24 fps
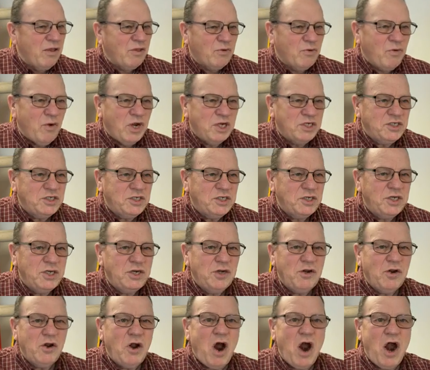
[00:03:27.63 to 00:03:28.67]
The question to
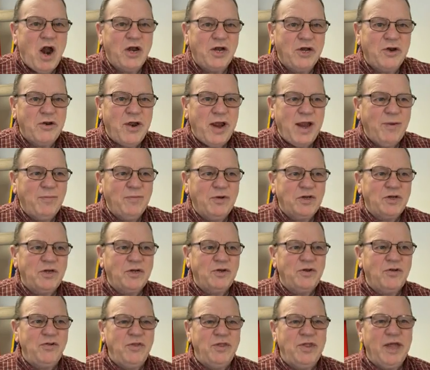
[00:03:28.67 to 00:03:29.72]
you, are you able
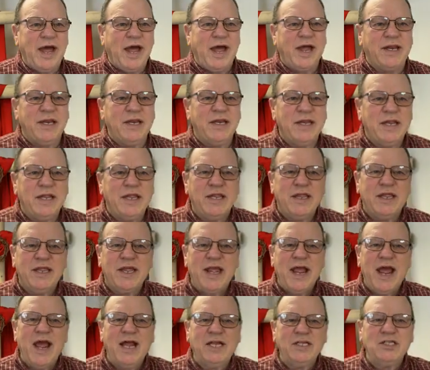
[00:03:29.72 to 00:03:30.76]
to do that?
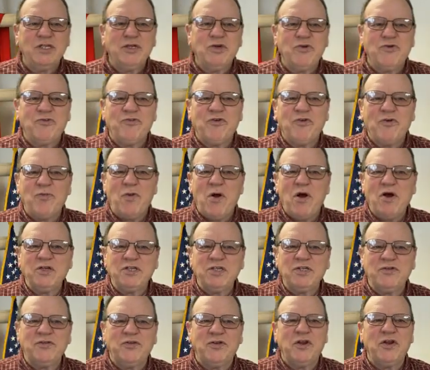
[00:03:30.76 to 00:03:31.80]
The answer for
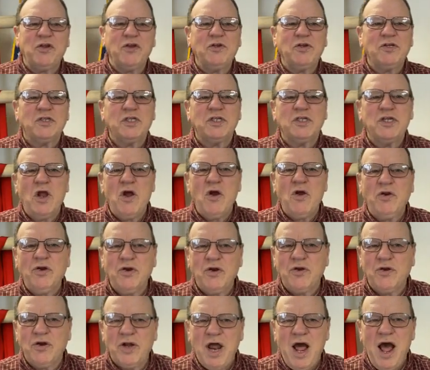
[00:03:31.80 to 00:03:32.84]
most of you is no,
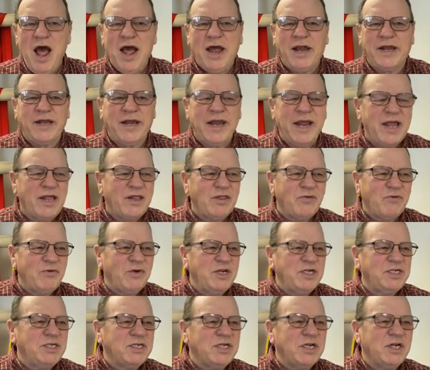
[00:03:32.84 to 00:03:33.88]
you're not. And the
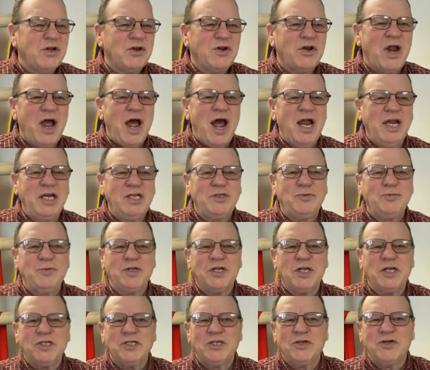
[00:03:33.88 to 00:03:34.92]
reason you're not is
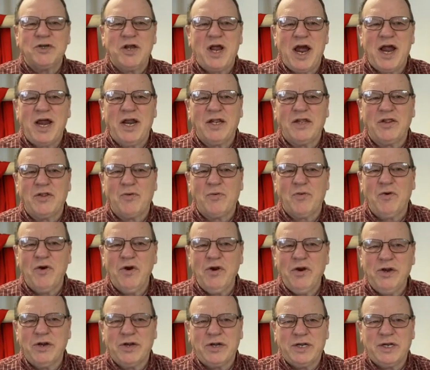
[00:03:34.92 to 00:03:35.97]
because you're not in the
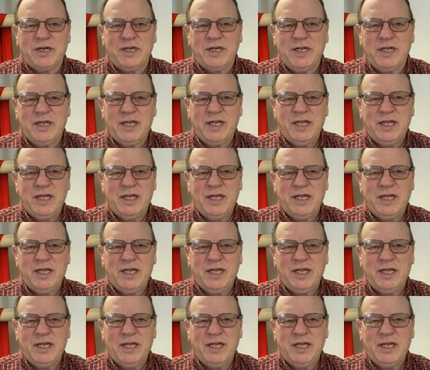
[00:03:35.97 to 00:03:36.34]
Word.